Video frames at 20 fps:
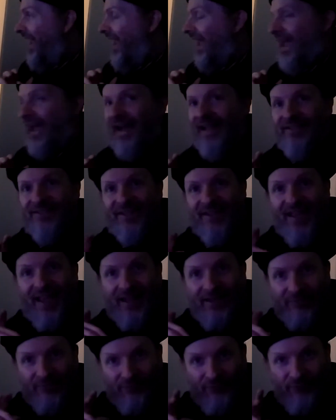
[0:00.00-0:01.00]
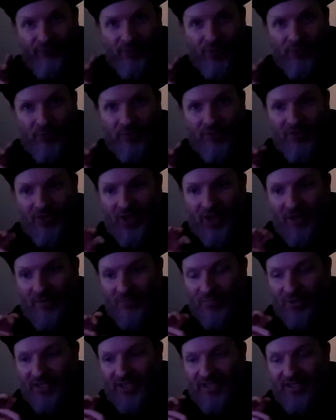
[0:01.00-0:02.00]
and that flute uh,
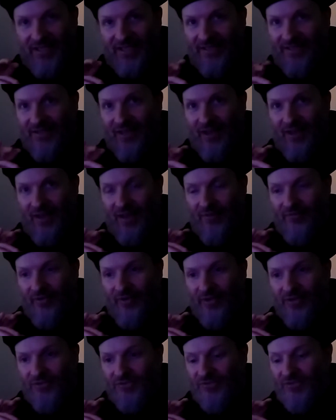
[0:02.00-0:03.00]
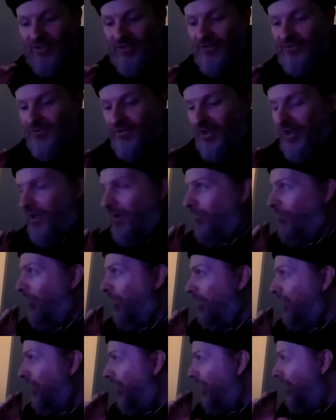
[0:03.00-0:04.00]
bringing in a, a very distinct uh,
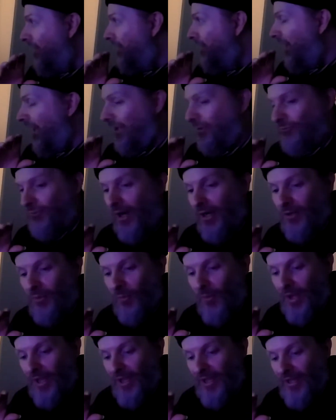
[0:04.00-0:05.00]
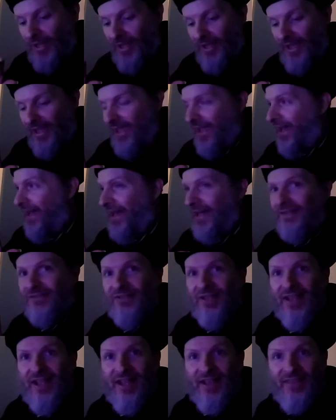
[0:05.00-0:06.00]
melodic line right away,
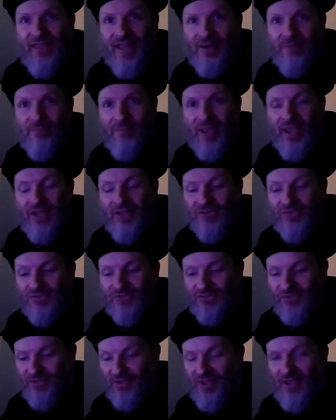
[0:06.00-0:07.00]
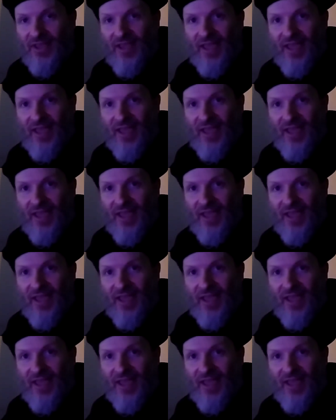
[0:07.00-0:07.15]
and that bass